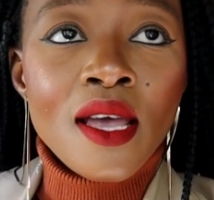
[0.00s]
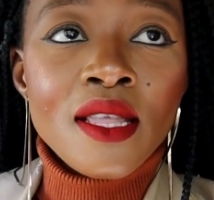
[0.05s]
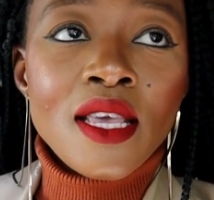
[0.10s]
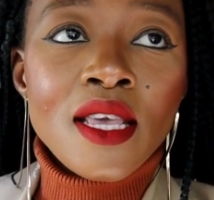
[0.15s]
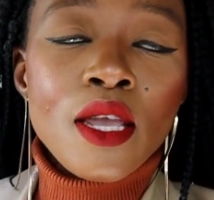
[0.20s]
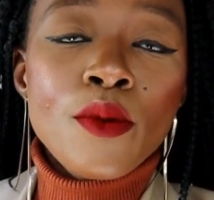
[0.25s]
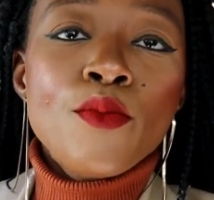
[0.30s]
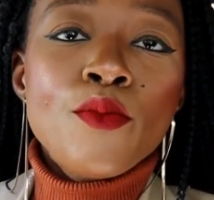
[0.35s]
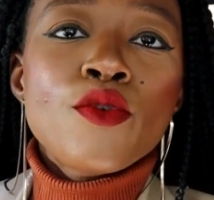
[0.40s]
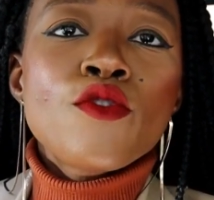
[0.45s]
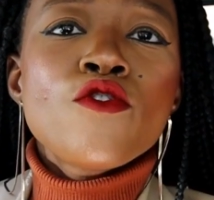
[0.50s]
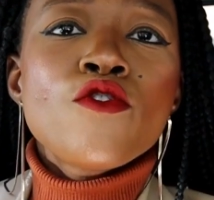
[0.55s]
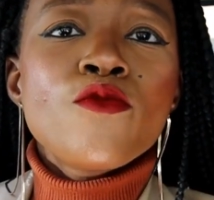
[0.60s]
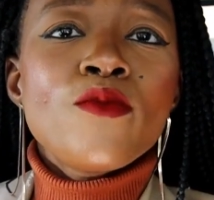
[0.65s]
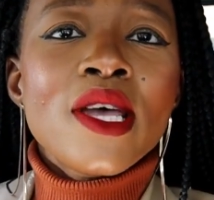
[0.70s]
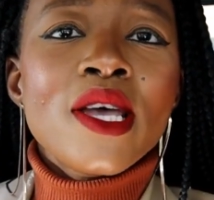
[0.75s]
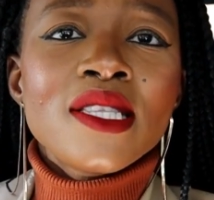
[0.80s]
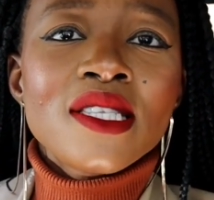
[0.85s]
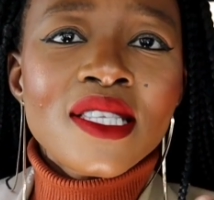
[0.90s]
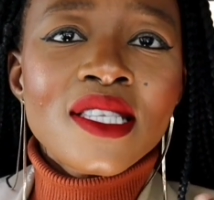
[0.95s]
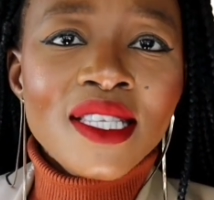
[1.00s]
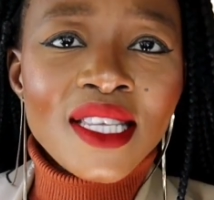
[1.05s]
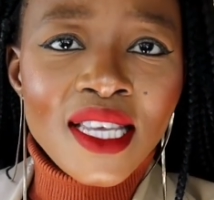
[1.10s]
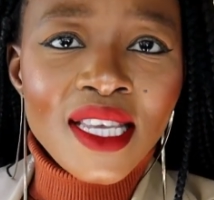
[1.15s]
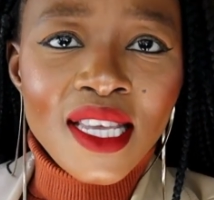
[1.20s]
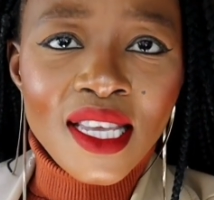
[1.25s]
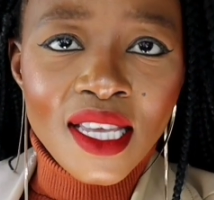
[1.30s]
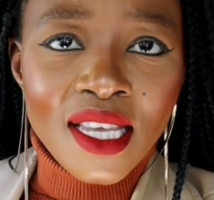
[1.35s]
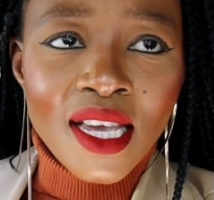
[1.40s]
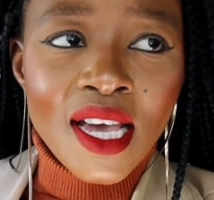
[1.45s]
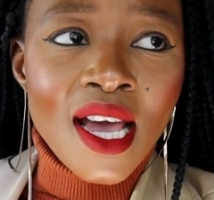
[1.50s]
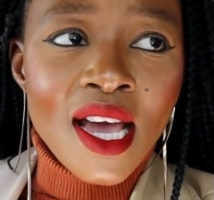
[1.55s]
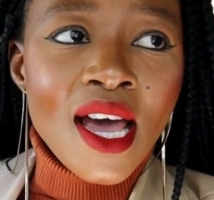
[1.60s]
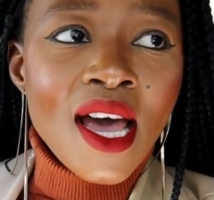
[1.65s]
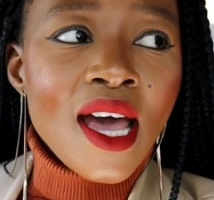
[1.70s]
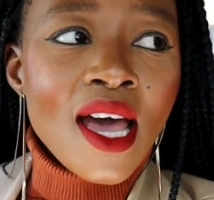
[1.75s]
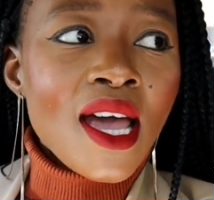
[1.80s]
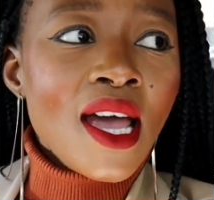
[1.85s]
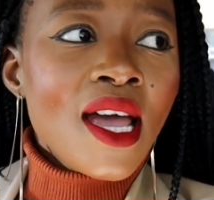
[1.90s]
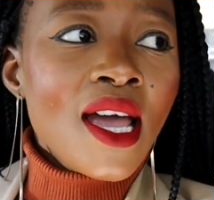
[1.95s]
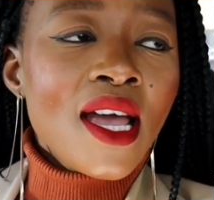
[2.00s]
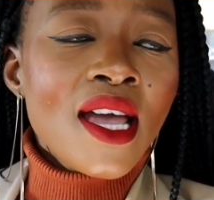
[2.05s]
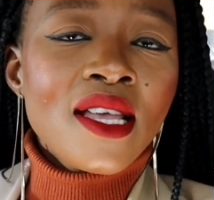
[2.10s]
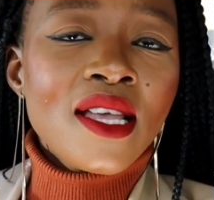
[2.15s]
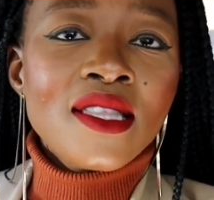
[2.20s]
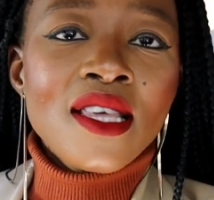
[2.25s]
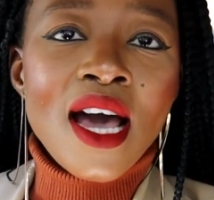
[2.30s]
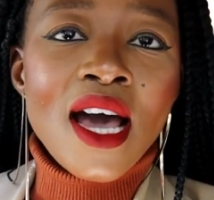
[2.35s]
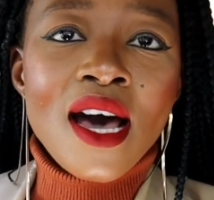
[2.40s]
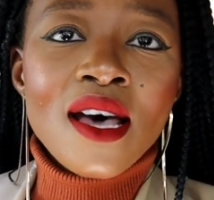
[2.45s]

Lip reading: the improvements, see the